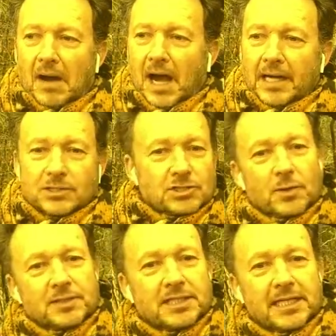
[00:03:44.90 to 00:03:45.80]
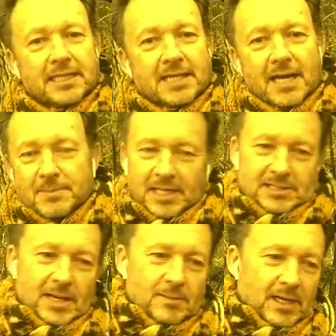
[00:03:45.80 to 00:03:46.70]
I just know it's going to get done because
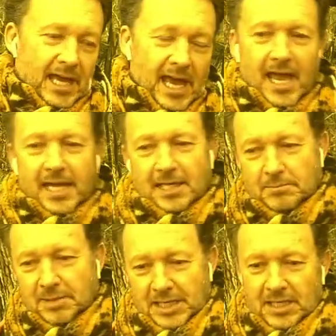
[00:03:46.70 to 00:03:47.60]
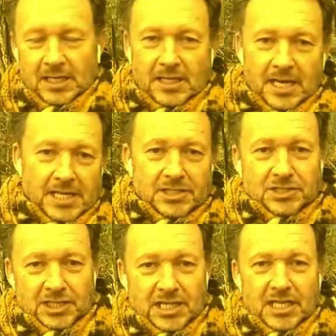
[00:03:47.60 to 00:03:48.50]
I'm like A and B and A to
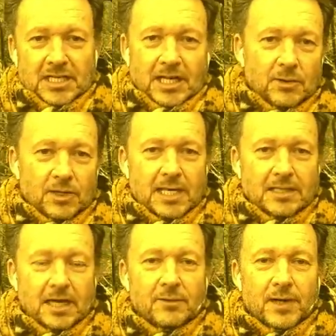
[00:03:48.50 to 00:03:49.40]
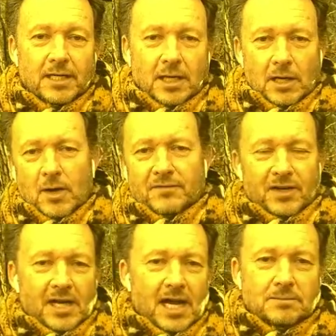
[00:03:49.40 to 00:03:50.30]
Z, and I will get there, right? Like, oh, I
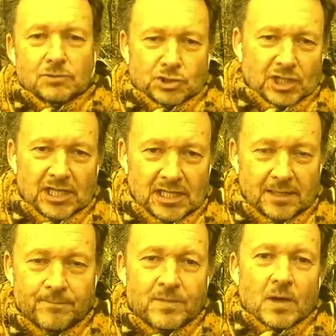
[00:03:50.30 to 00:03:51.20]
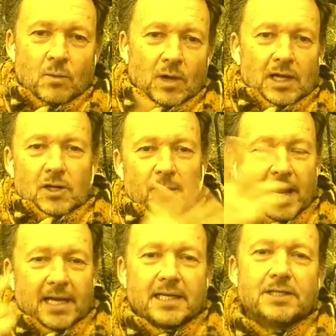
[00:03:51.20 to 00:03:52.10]
forgot G. Well, I go
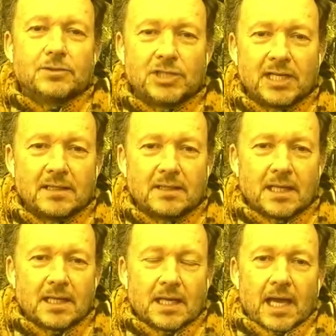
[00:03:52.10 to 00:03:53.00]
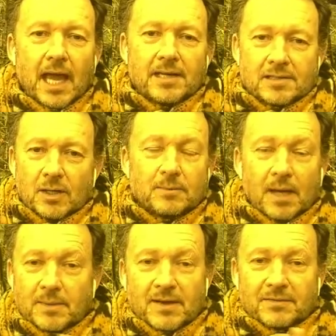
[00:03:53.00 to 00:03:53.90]
back and I do G. And so
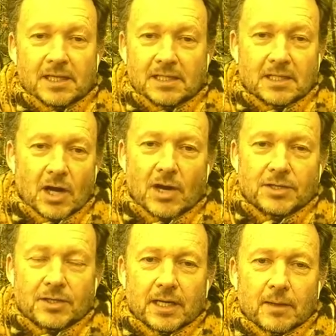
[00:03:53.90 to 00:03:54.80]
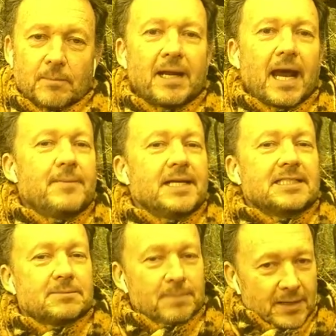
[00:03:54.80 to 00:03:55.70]
I'm definitely the gardener here, but I'm an
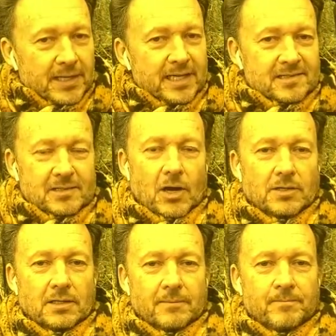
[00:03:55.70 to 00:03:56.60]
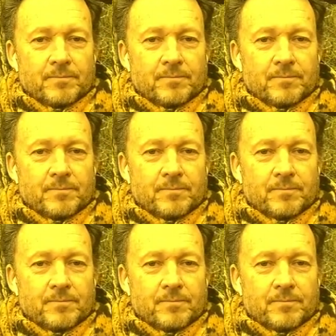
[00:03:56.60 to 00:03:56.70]
experienced gardener.